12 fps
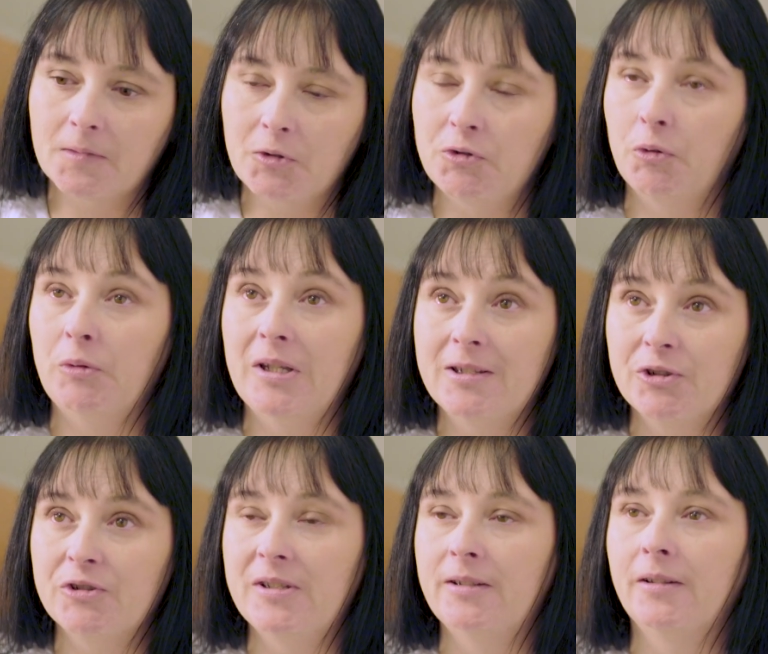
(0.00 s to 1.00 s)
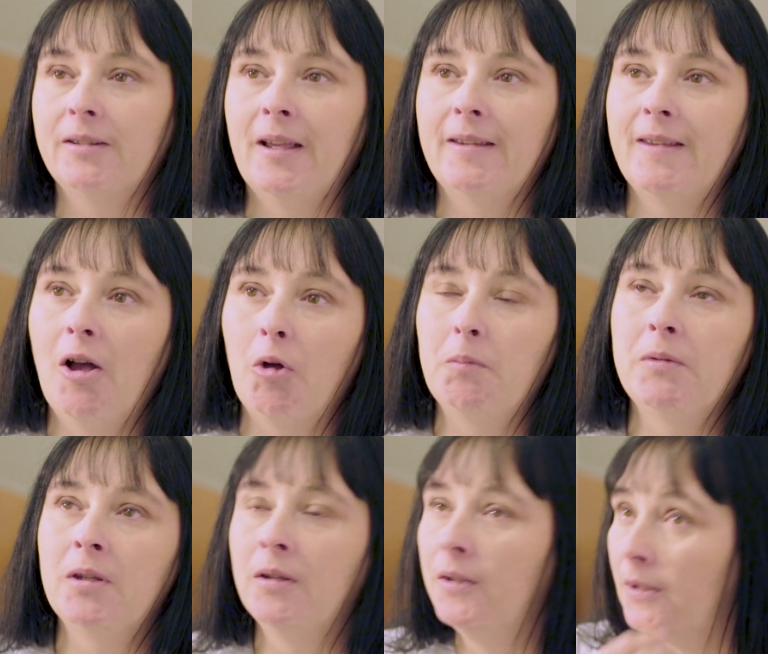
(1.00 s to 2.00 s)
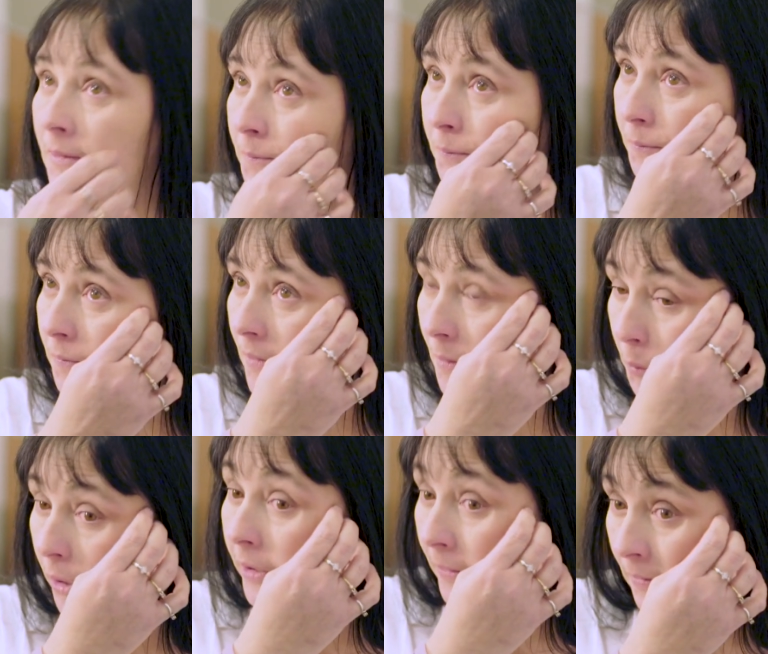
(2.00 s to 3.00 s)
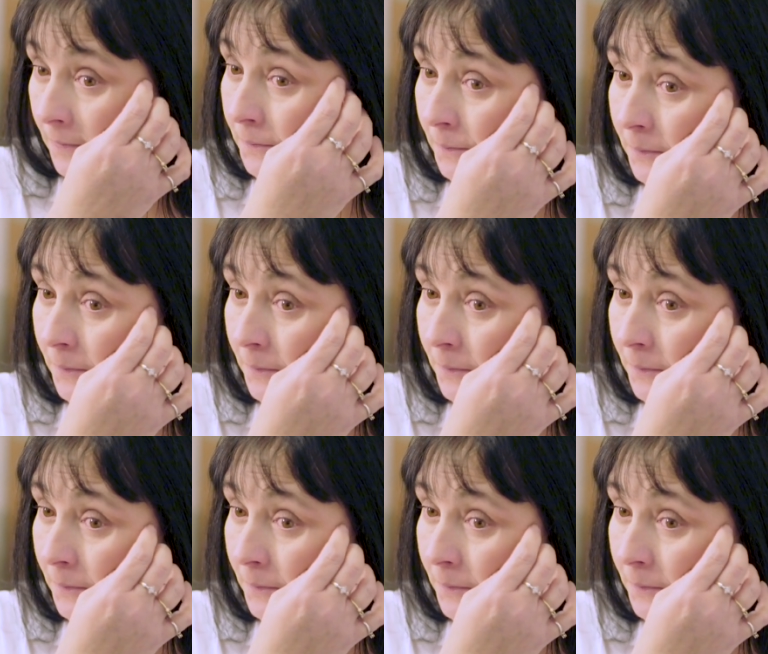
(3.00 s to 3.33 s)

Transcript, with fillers: So Easter Seals has helped the burden